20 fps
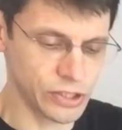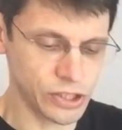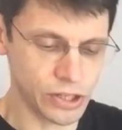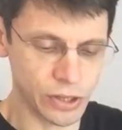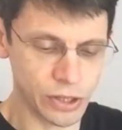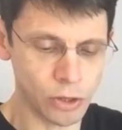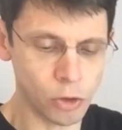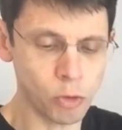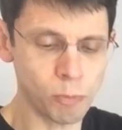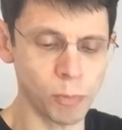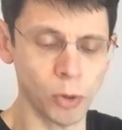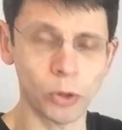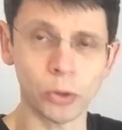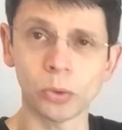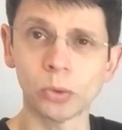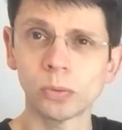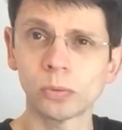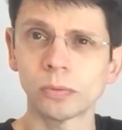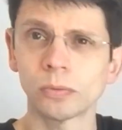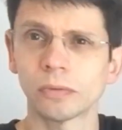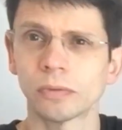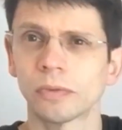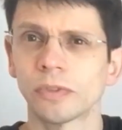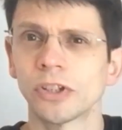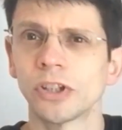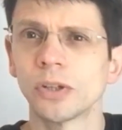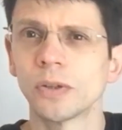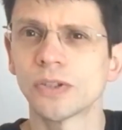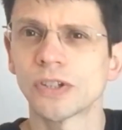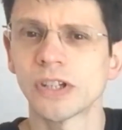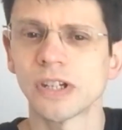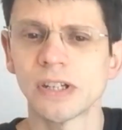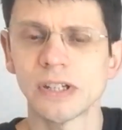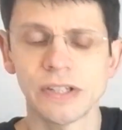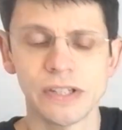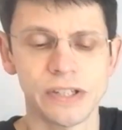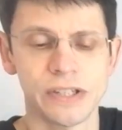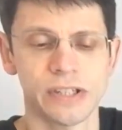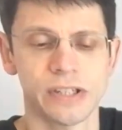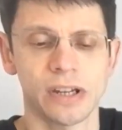So the old model
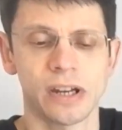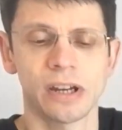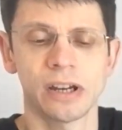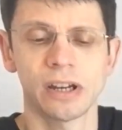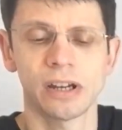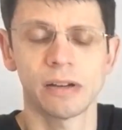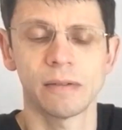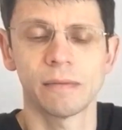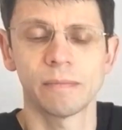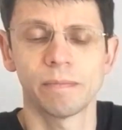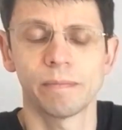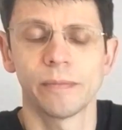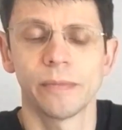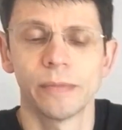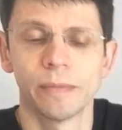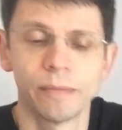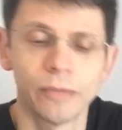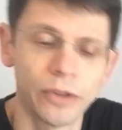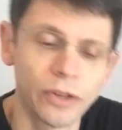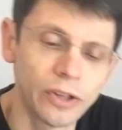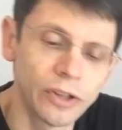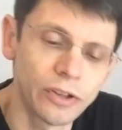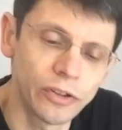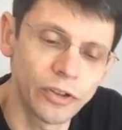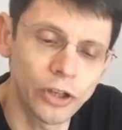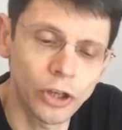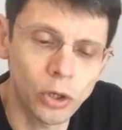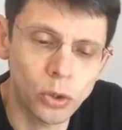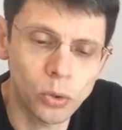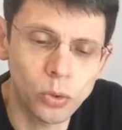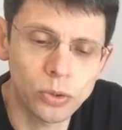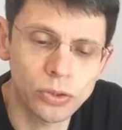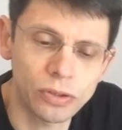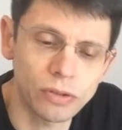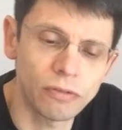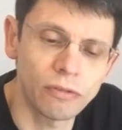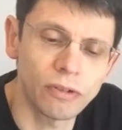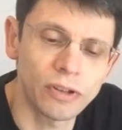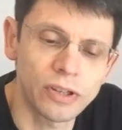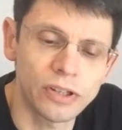uses the old
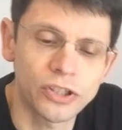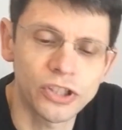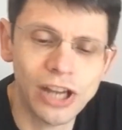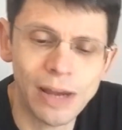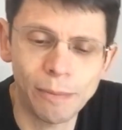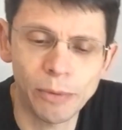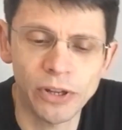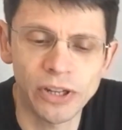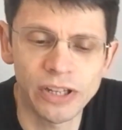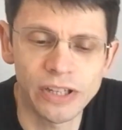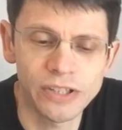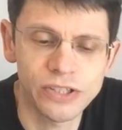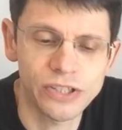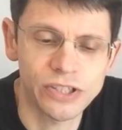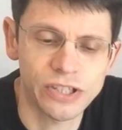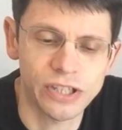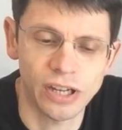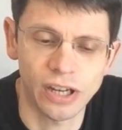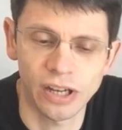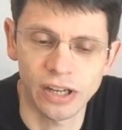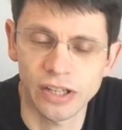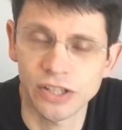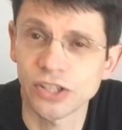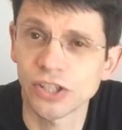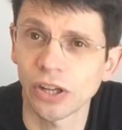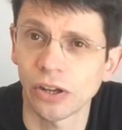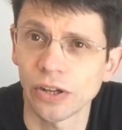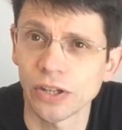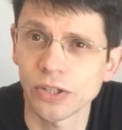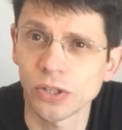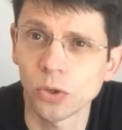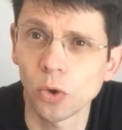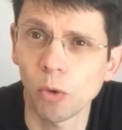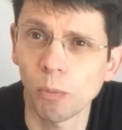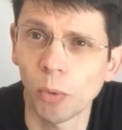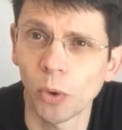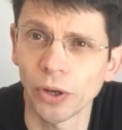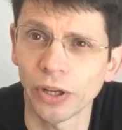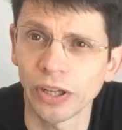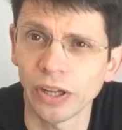Japanese size
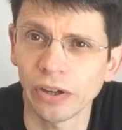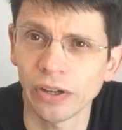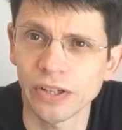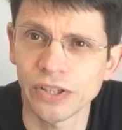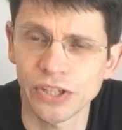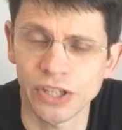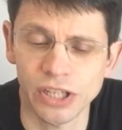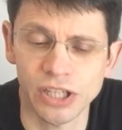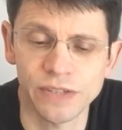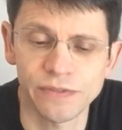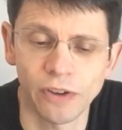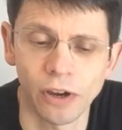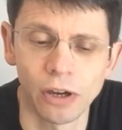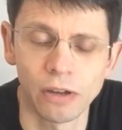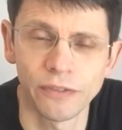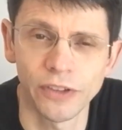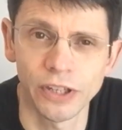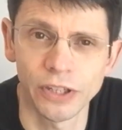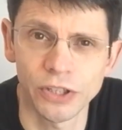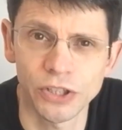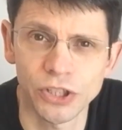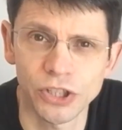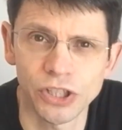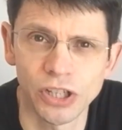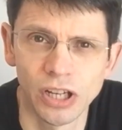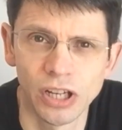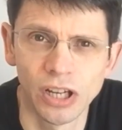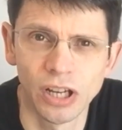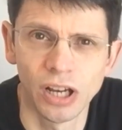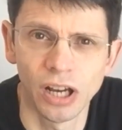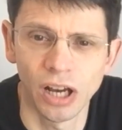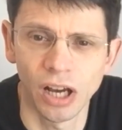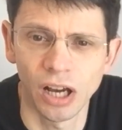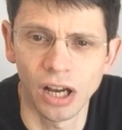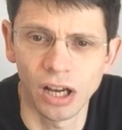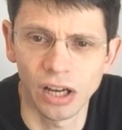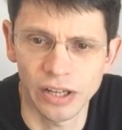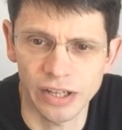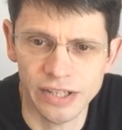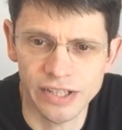0.965 inch
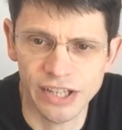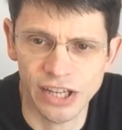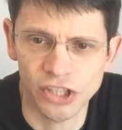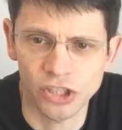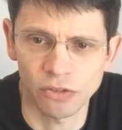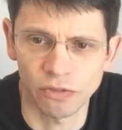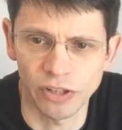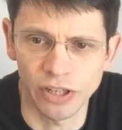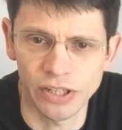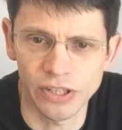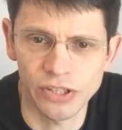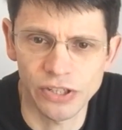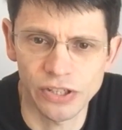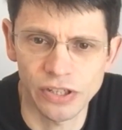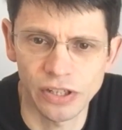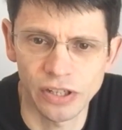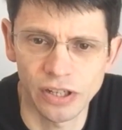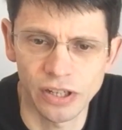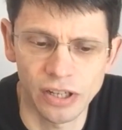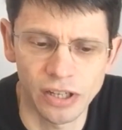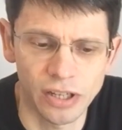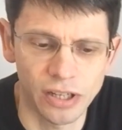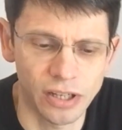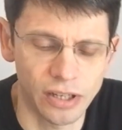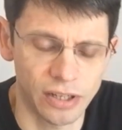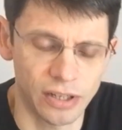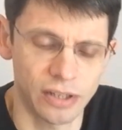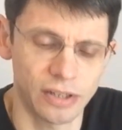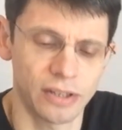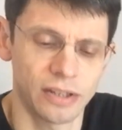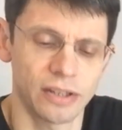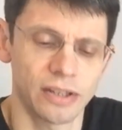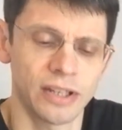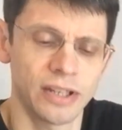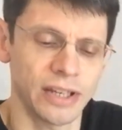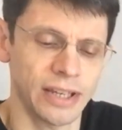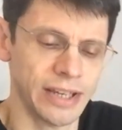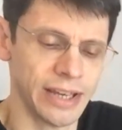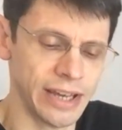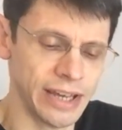accessories.
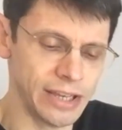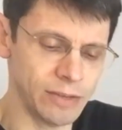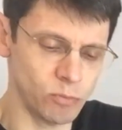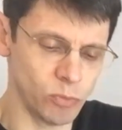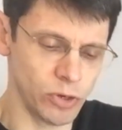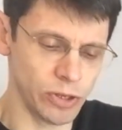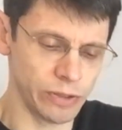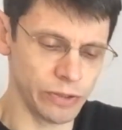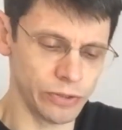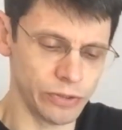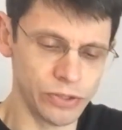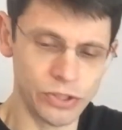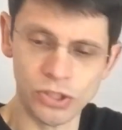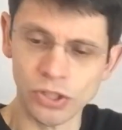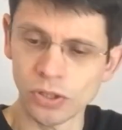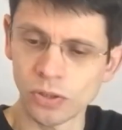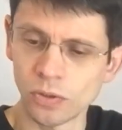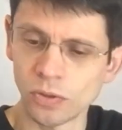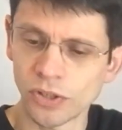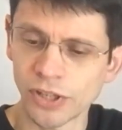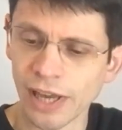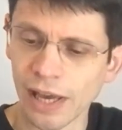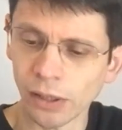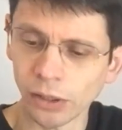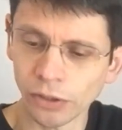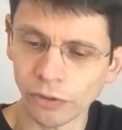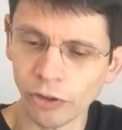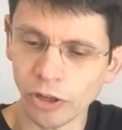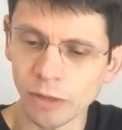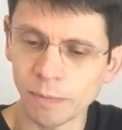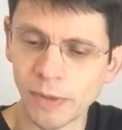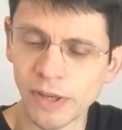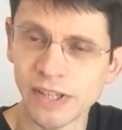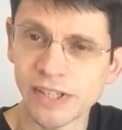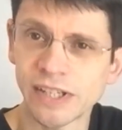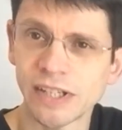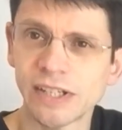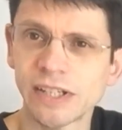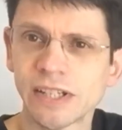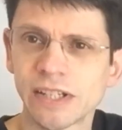It came with two Kellner
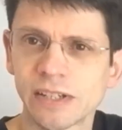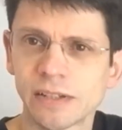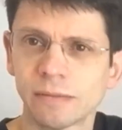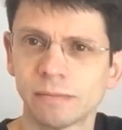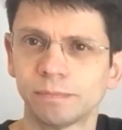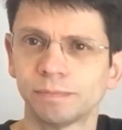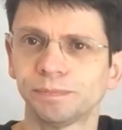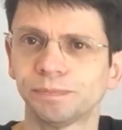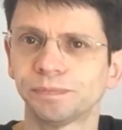eyepieces,